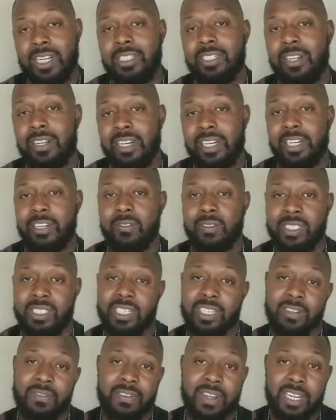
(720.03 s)
I saw that he was
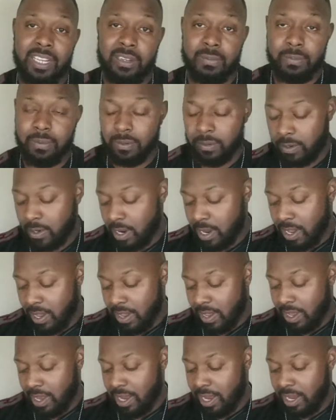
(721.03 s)
still available,
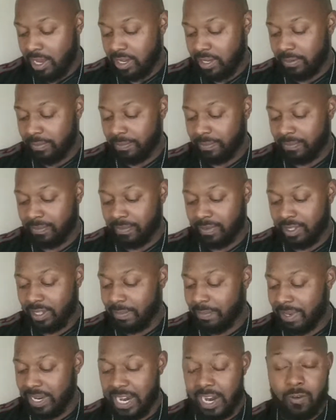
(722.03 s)

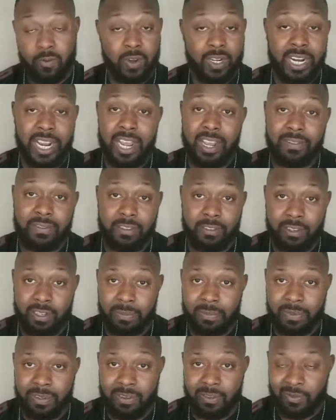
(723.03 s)
and I went after him.
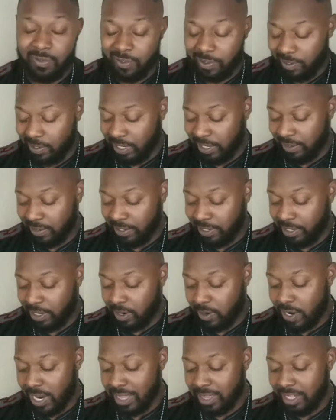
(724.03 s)
And
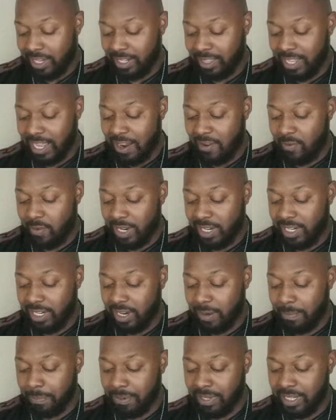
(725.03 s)
so I think that really
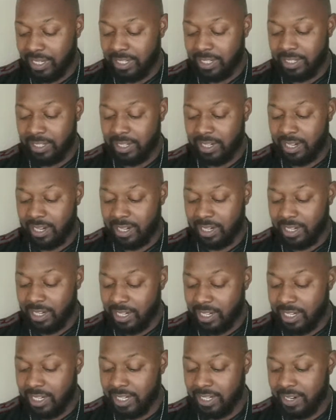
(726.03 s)
completes a
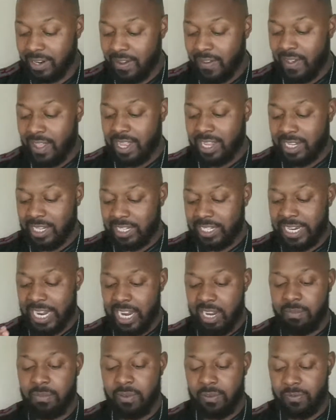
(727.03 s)
good
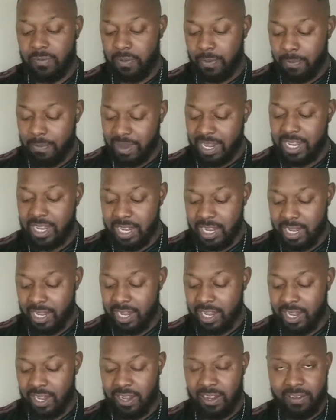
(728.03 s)
stable for me
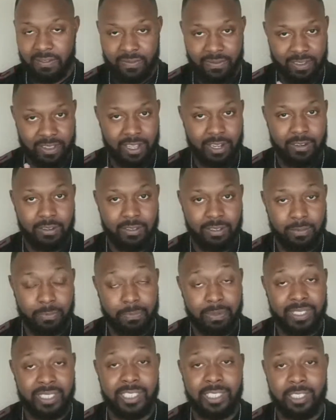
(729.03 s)
of those
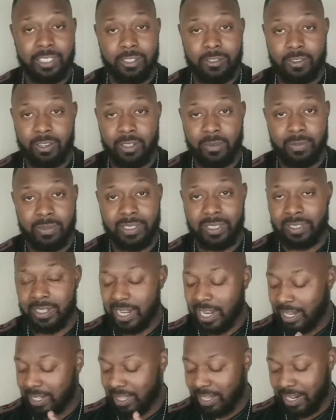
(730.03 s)
position groups.
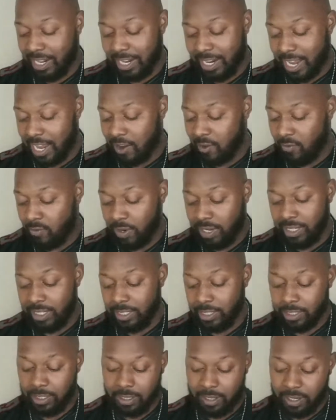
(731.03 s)
I think I got
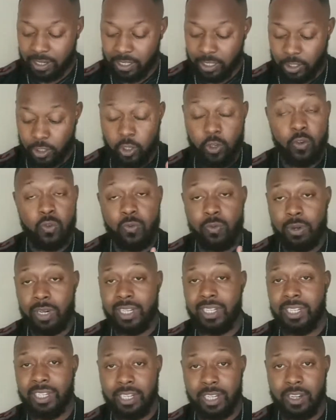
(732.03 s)
really 2
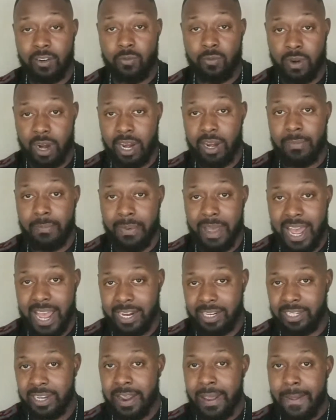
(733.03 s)
really good running
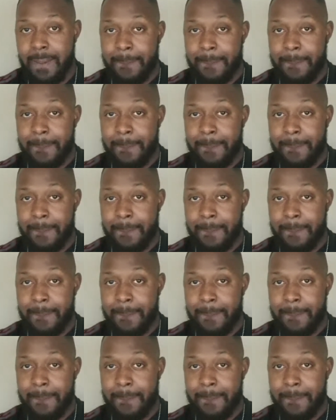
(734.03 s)
backs,